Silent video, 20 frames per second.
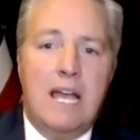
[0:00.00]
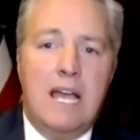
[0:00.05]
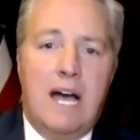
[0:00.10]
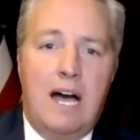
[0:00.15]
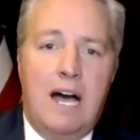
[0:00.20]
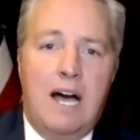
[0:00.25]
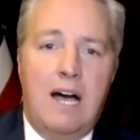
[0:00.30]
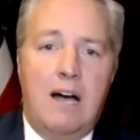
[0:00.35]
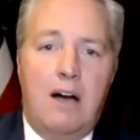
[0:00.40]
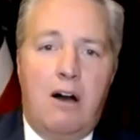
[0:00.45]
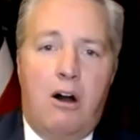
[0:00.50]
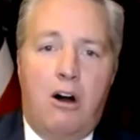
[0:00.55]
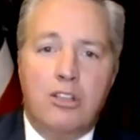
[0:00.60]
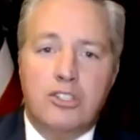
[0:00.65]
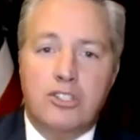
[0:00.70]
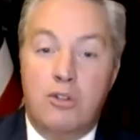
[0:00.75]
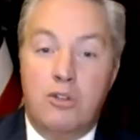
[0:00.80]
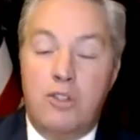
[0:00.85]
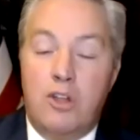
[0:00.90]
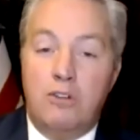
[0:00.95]

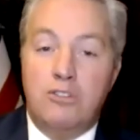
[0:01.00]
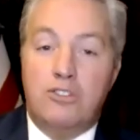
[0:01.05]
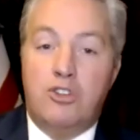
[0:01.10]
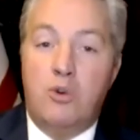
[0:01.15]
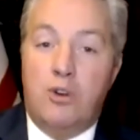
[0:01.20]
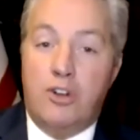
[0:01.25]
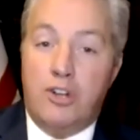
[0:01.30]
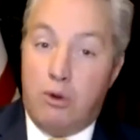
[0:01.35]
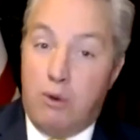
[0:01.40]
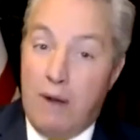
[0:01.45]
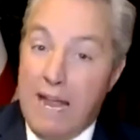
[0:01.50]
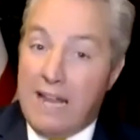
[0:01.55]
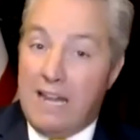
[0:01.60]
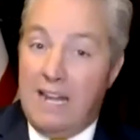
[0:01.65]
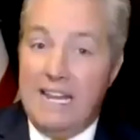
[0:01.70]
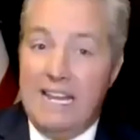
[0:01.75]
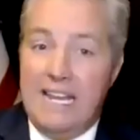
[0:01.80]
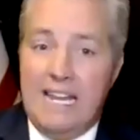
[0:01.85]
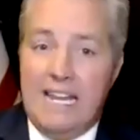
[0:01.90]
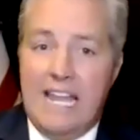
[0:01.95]
Also, those who are
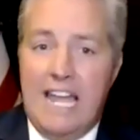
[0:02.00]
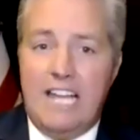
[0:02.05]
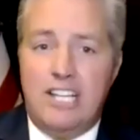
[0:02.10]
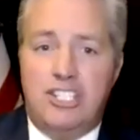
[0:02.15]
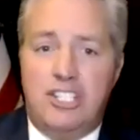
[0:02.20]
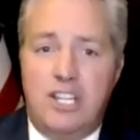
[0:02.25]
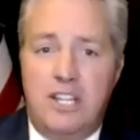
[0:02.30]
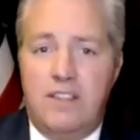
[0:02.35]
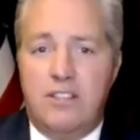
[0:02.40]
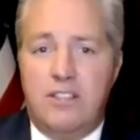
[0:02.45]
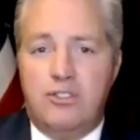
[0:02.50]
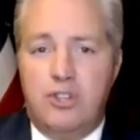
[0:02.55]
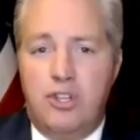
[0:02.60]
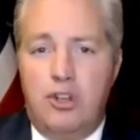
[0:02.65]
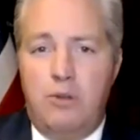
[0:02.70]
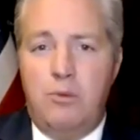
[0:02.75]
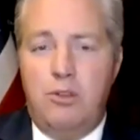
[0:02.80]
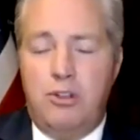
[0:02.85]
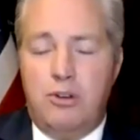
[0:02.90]
directly engaged in the Zoom,